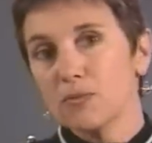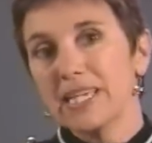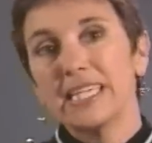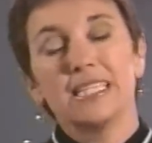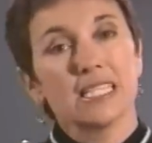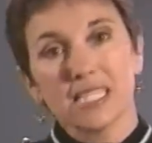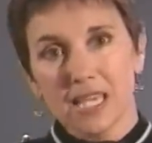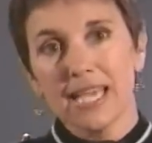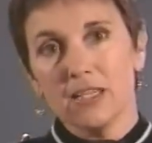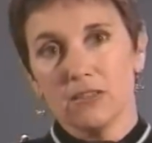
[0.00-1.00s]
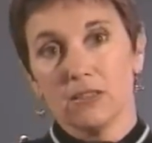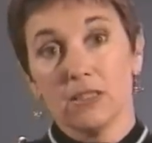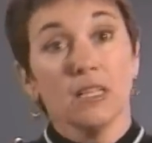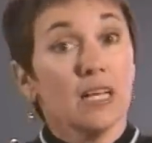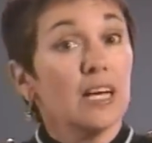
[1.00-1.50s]
breaking the cycle
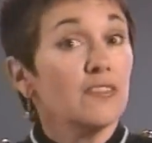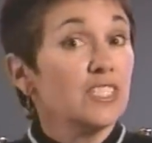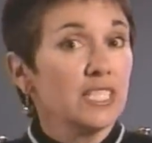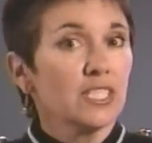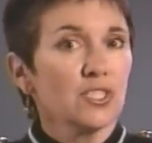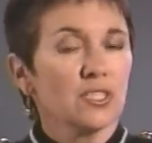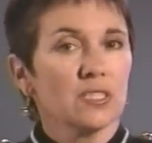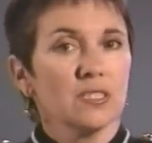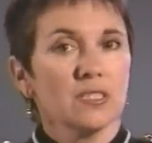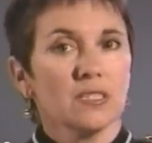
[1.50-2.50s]
of addiction.